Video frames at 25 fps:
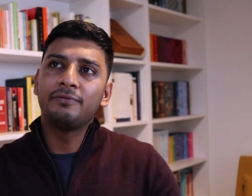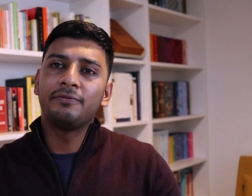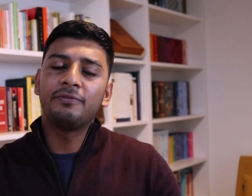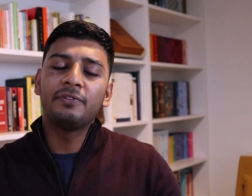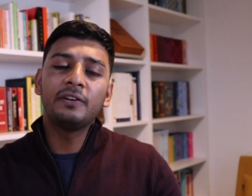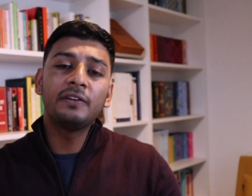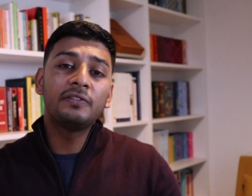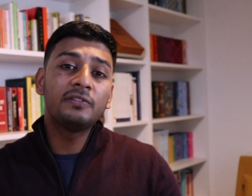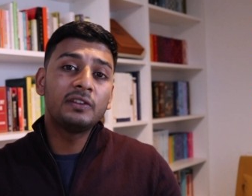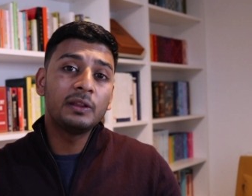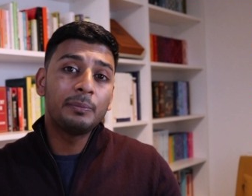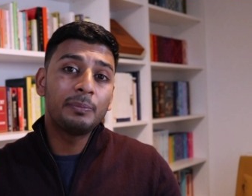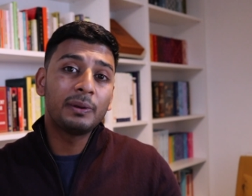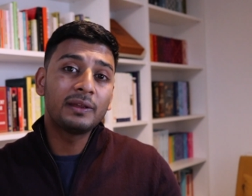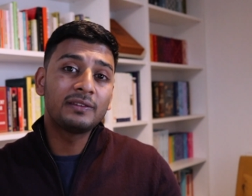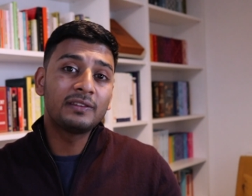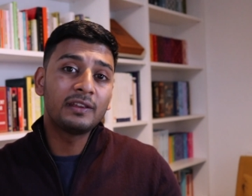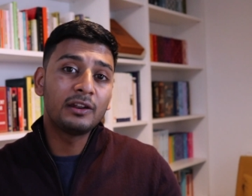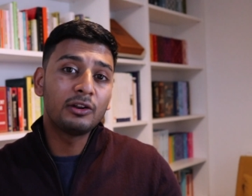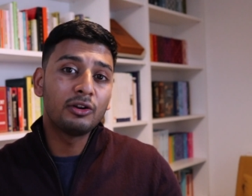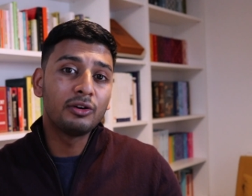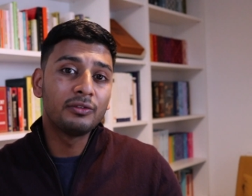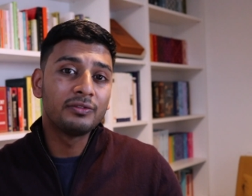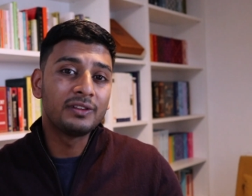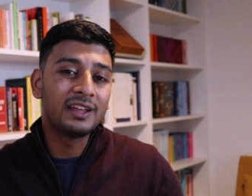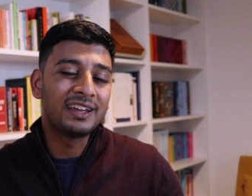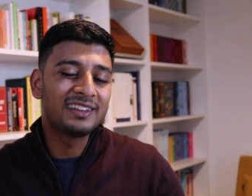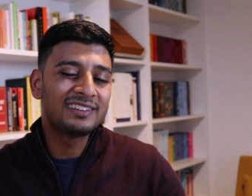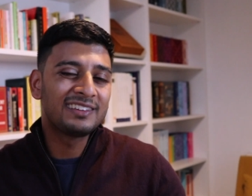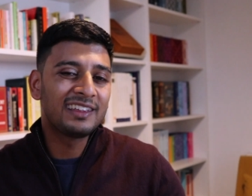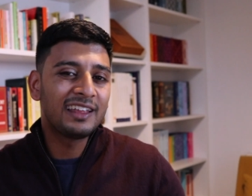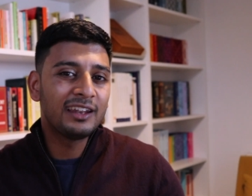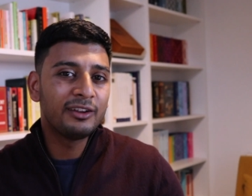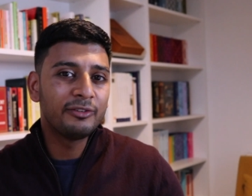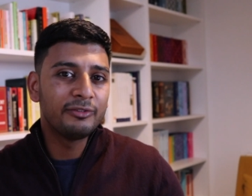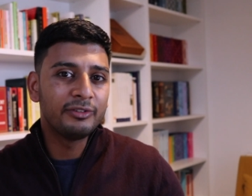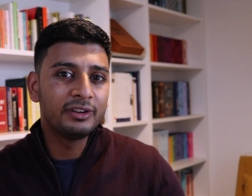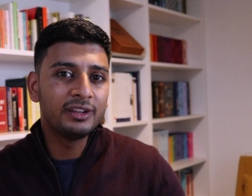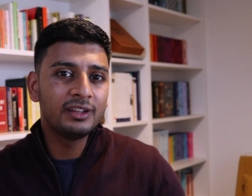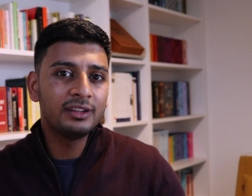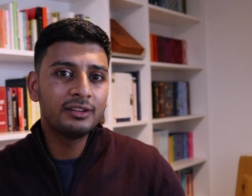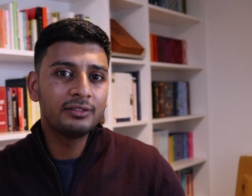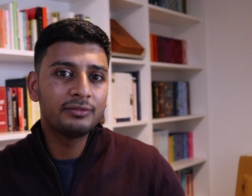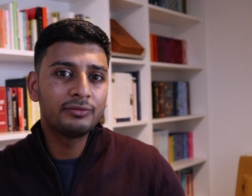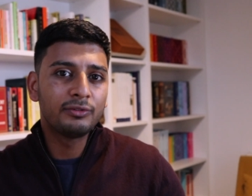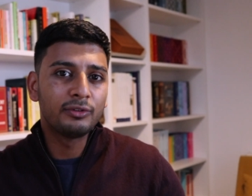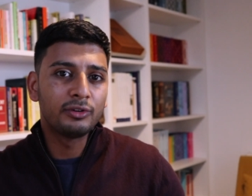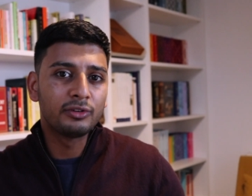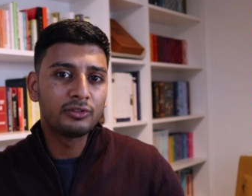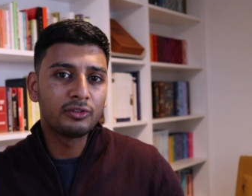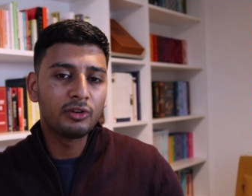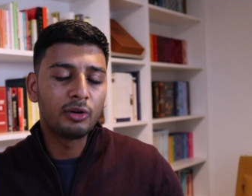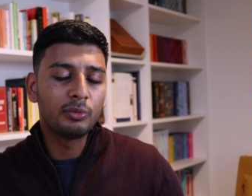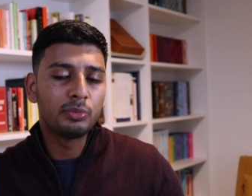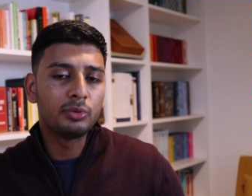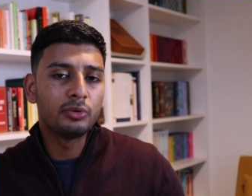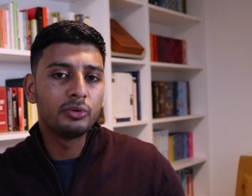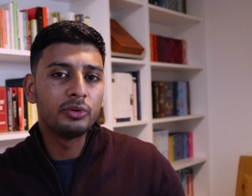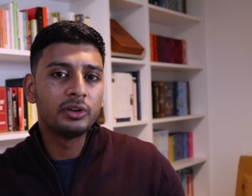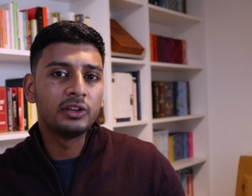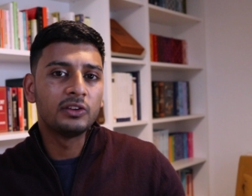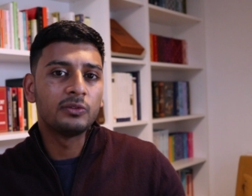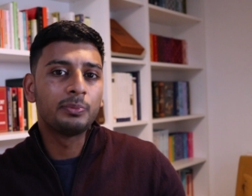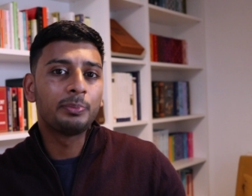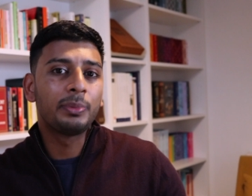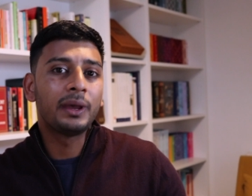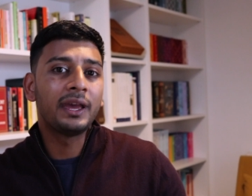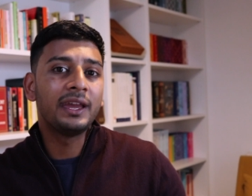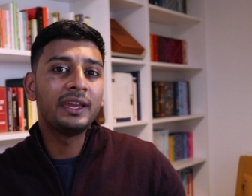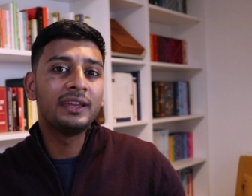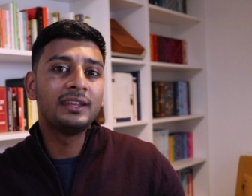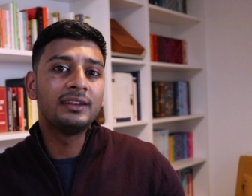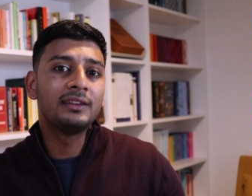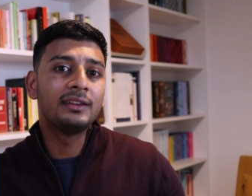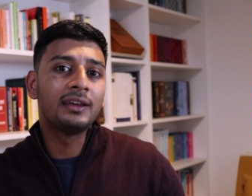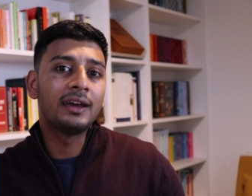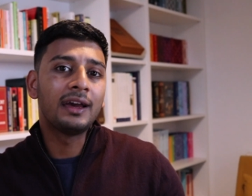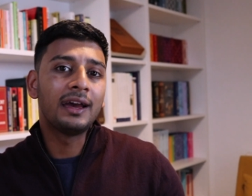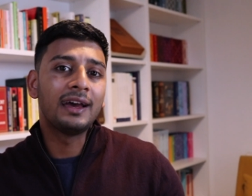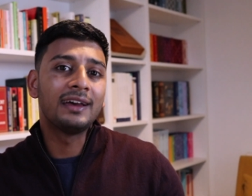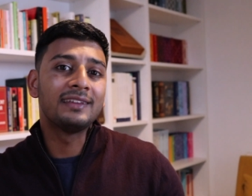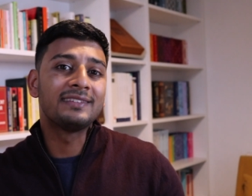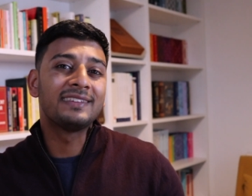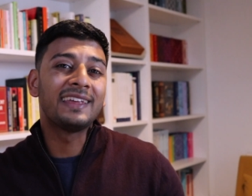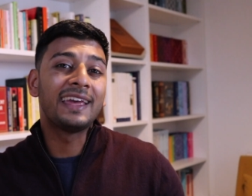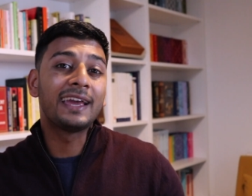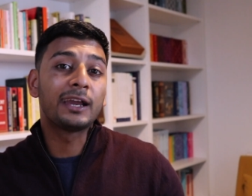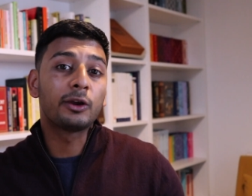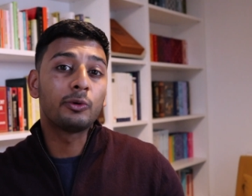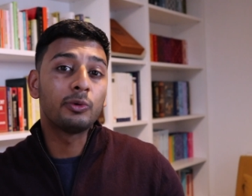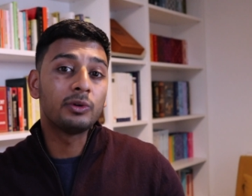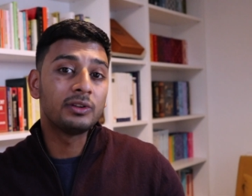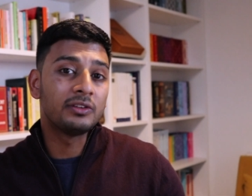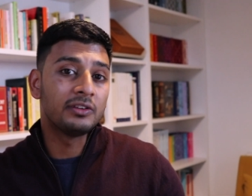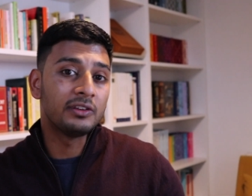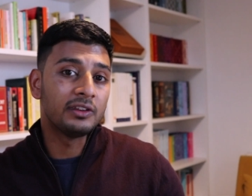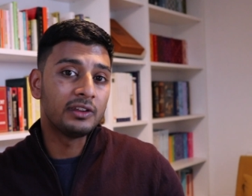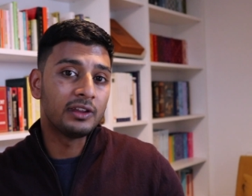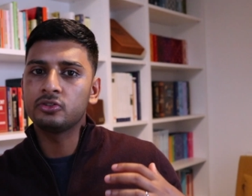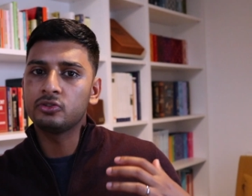50% of that salary, for example, is paid as equity.